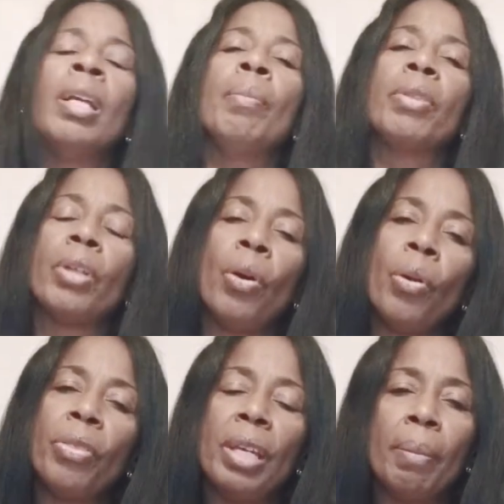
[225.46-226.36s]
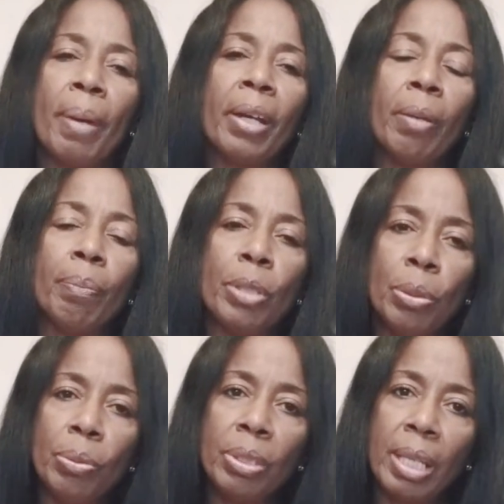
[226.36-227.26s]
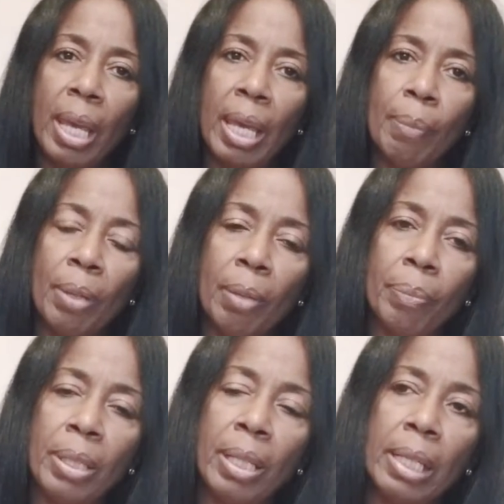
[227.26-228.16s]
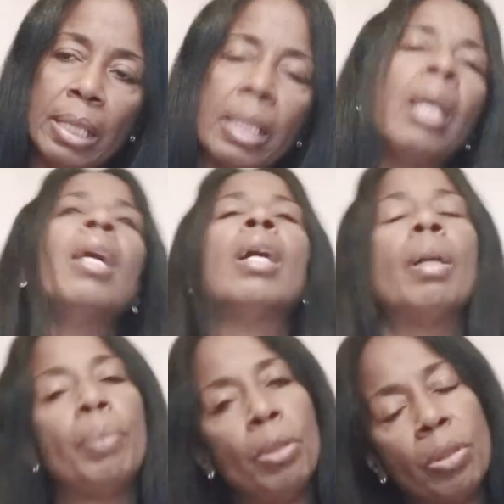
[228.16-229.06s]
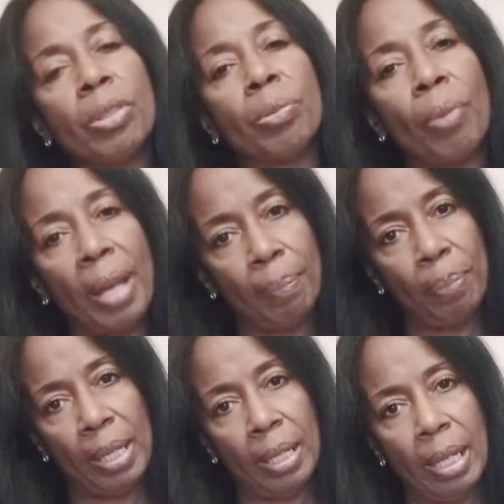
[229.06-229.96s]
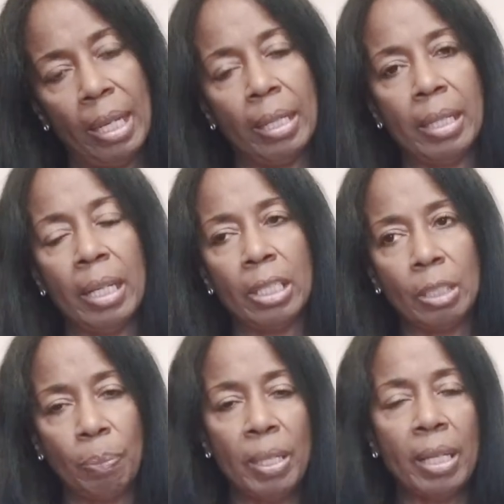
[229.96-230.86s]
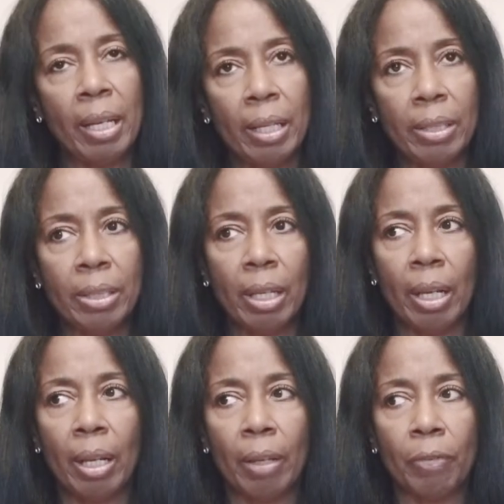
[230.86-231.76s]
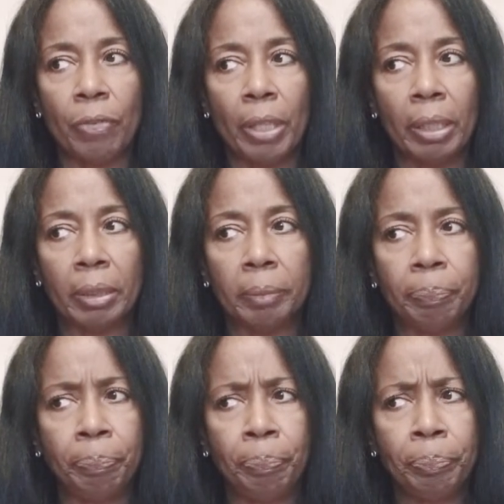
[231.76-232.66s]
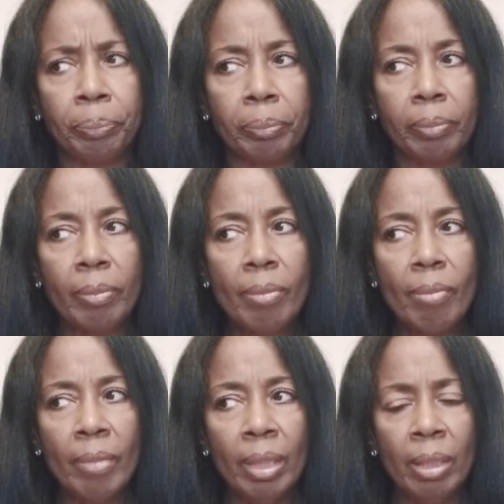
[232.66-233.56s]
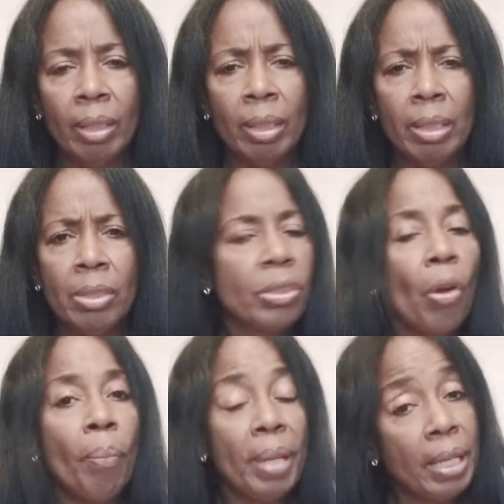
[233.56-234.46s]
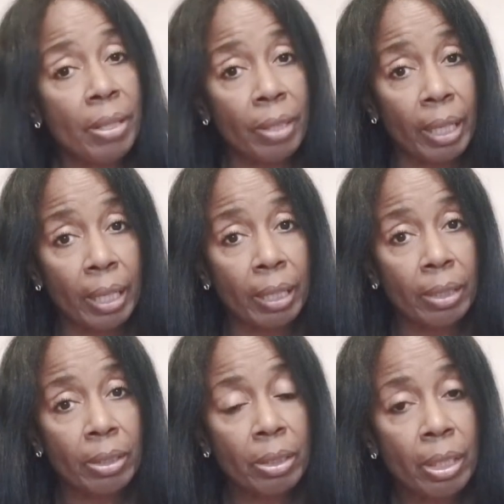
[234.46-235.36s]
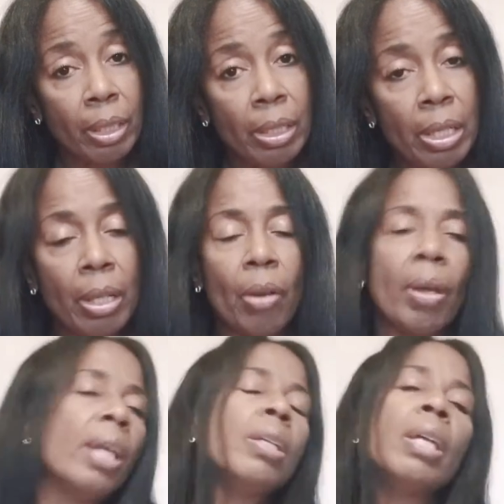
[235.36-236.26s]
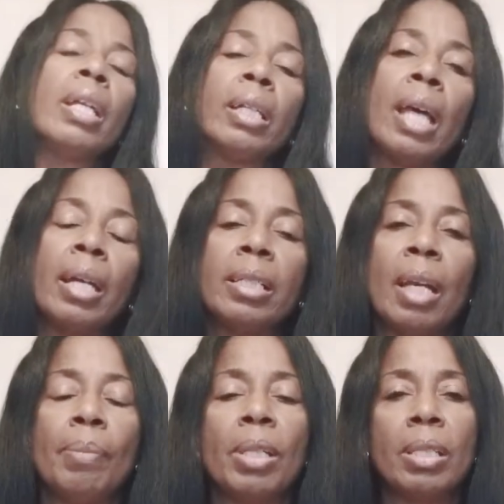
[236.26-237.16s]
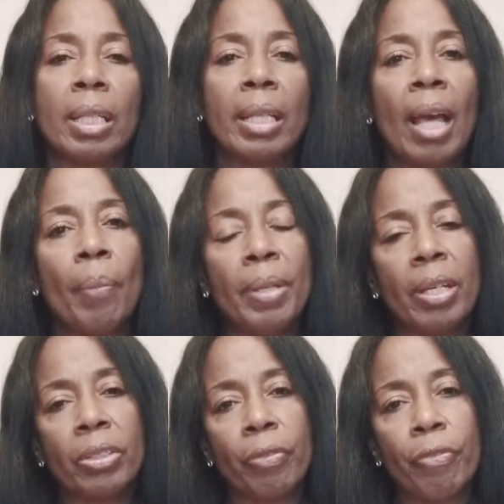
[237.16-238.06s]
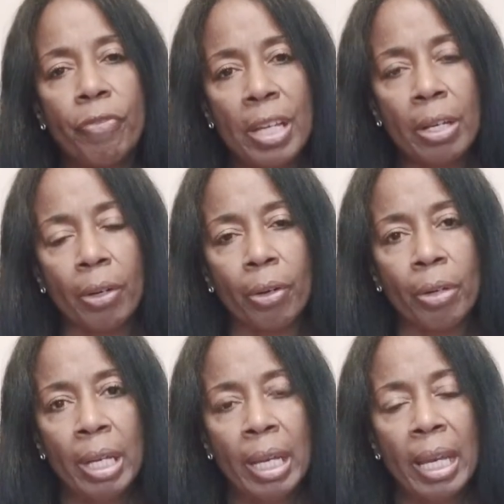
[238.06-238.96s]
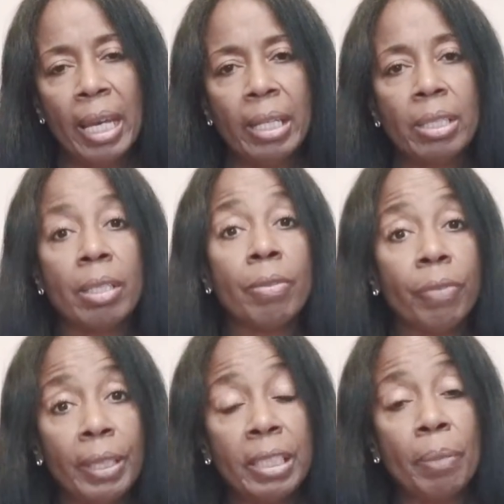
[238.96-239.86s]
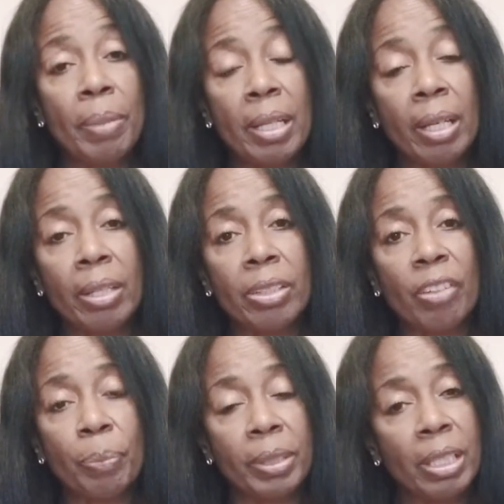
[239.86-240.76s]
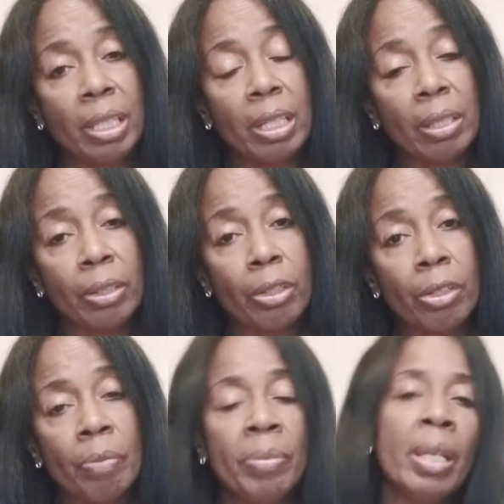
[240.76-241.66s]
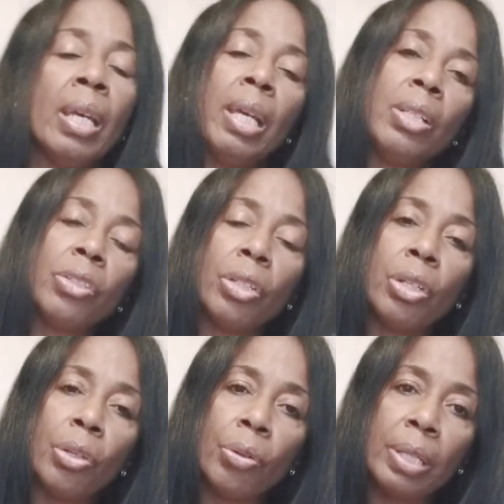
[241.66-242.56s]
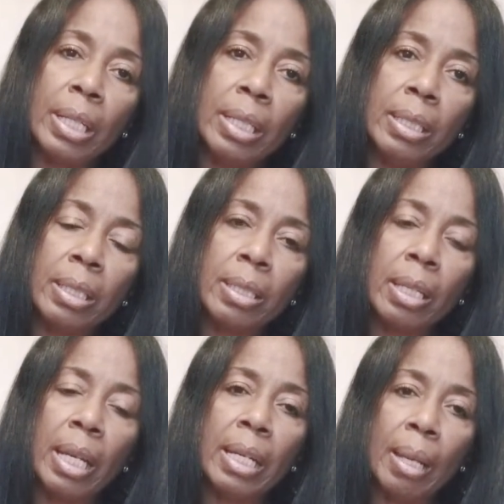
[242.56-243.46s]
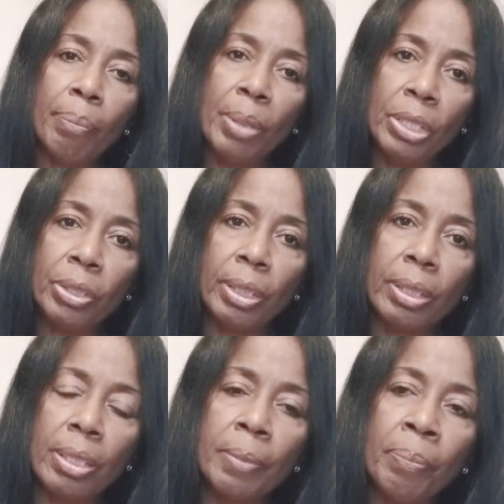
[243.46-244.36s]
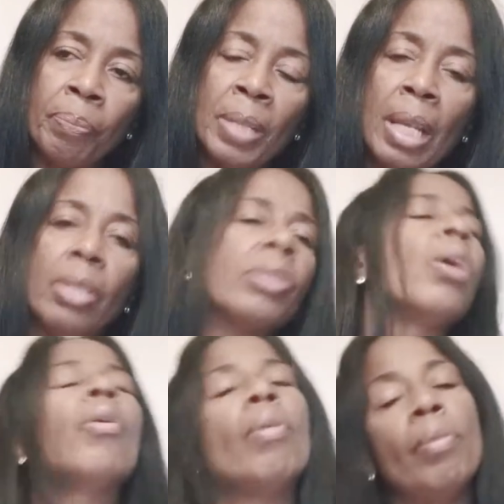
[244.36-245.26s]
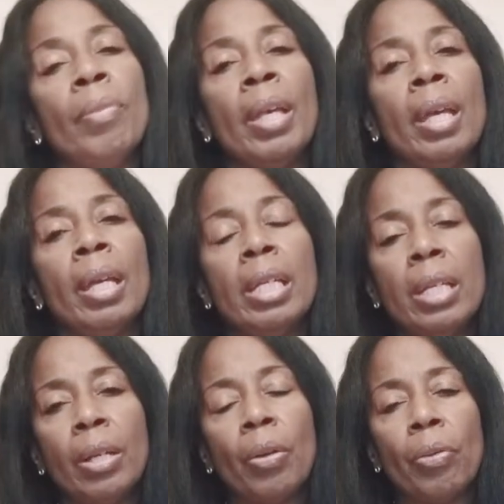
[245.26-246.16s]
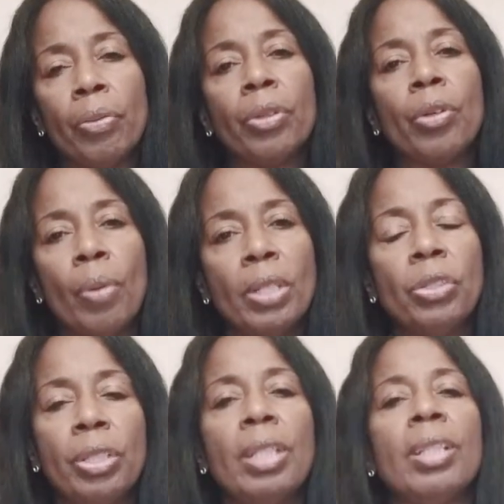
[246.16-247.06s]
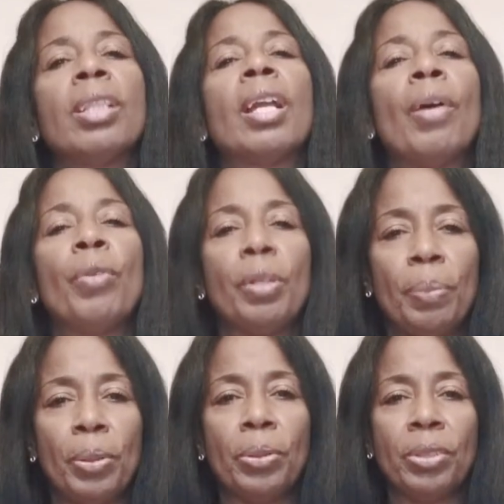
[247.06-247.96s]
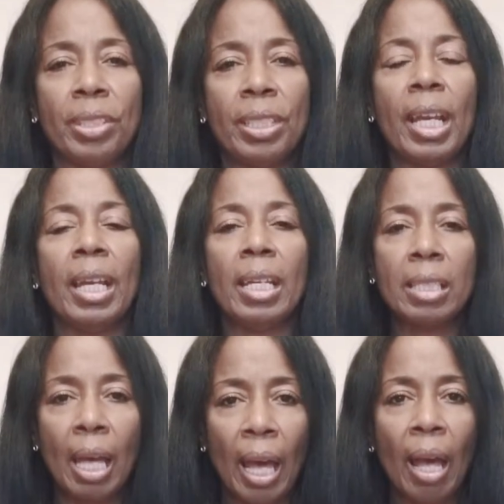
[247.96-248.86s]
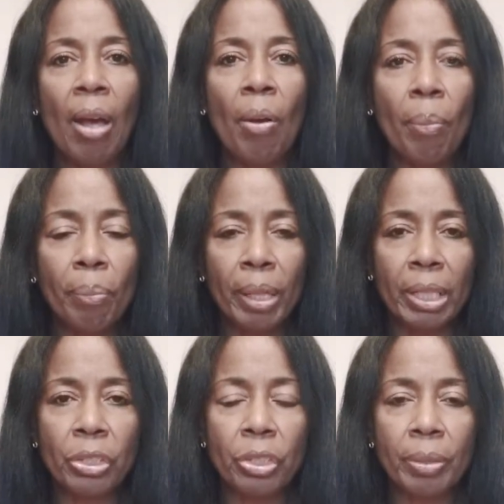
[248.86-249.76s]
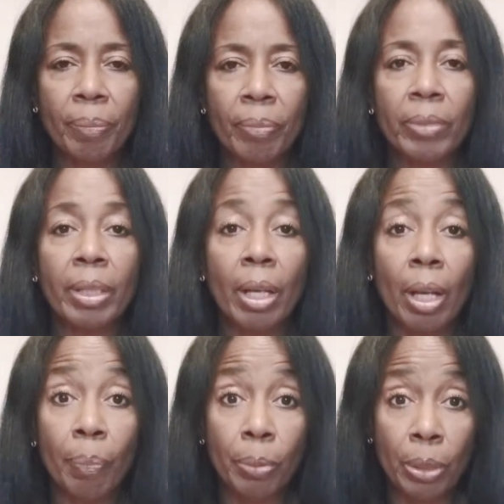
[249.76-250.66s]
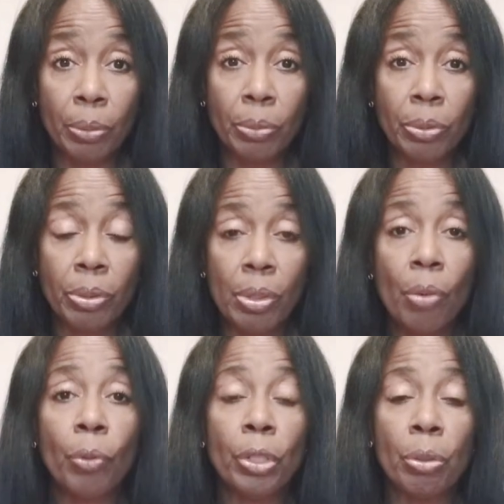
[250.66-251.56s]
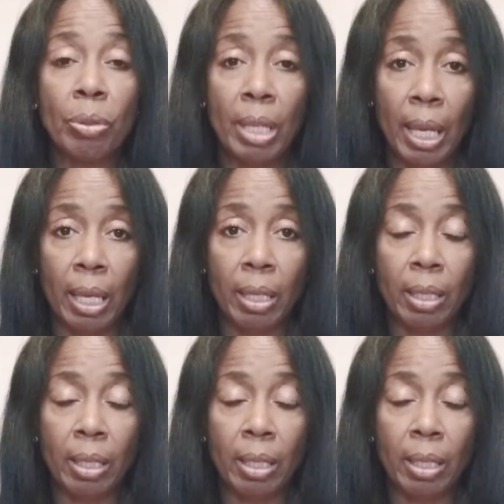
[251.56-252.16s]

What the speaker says: But the whole thing about abuse came up because abuse is rampant, and it's because of so many things, and a lot of times it's allowed because of fear, and it's inflicted because of particular insecurities and ambitions. So, the question that I want to pose today is how much abuse will you take